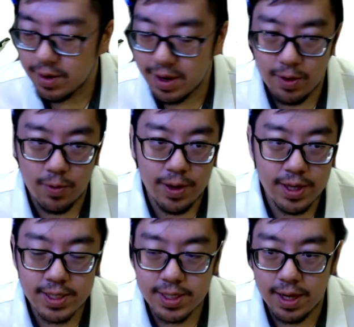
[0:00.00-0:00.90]
you can
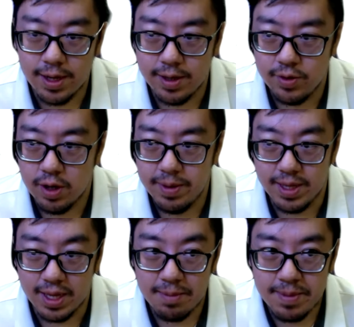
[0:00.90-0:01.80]
always uh, drop
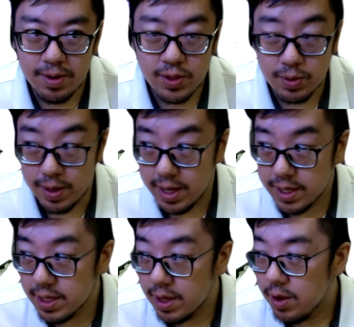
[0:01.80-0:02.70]
an email to
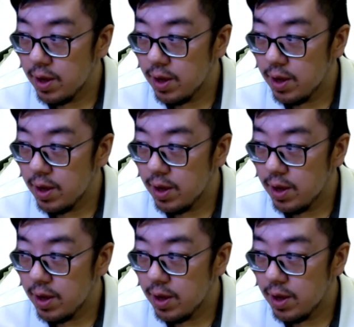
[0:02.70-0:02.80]
us